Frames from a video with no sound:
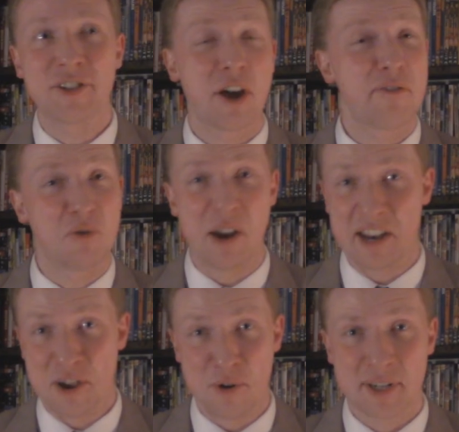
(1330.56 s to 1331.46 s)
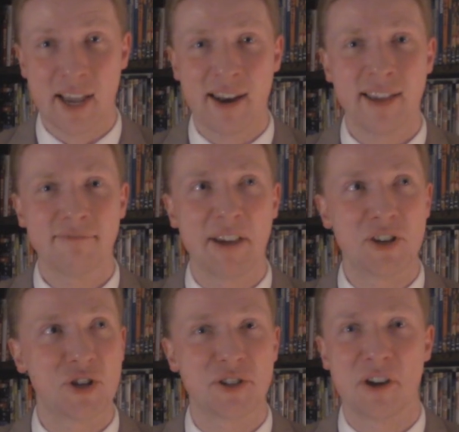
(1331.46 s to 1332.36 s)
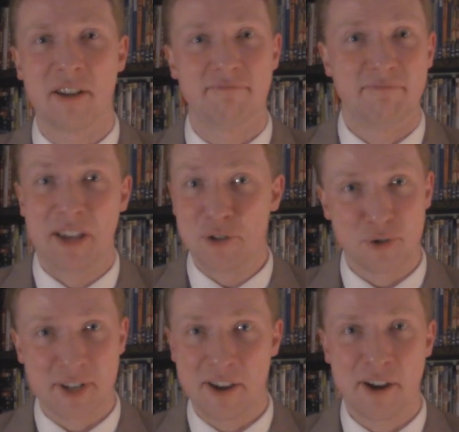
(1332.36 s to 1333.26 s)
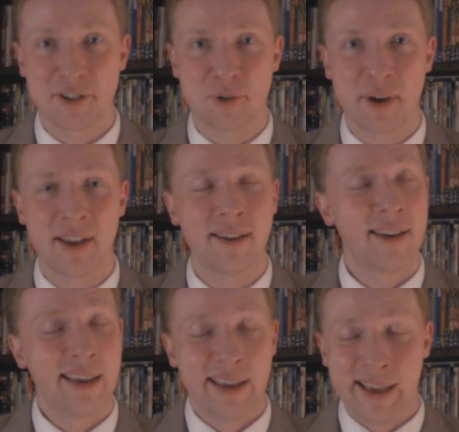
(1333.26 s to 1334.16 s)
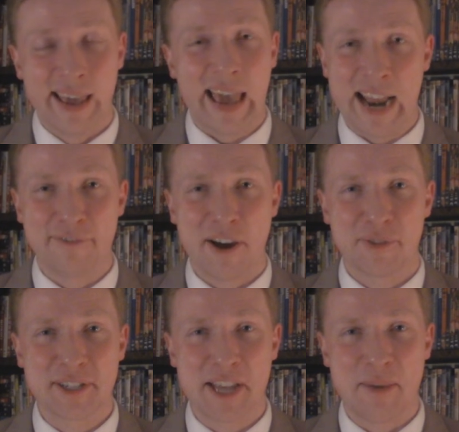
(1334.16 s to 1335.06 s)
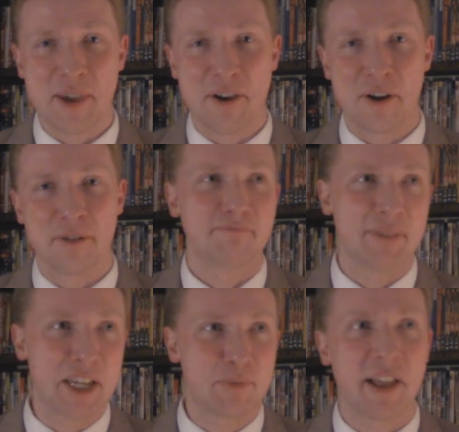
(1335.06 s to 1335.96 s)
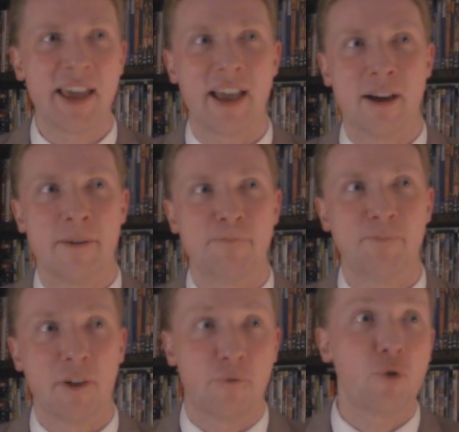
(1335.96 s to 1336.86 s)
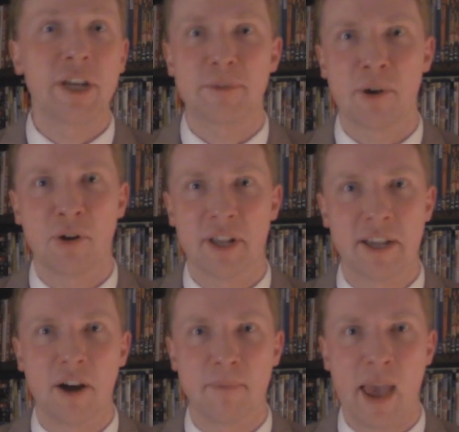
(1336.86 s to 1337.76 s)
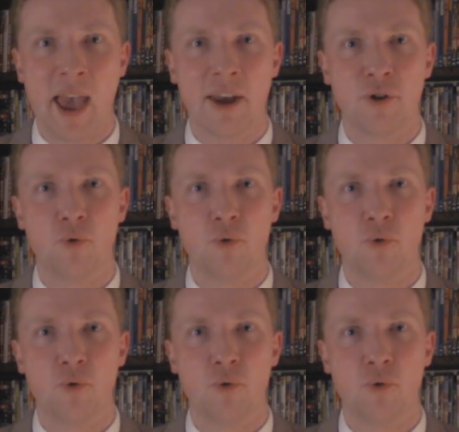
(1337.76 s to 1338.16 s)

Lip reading: he's often quite irritating and just not interesting on screen, and I found the same here. He's playing a free-spirited young man who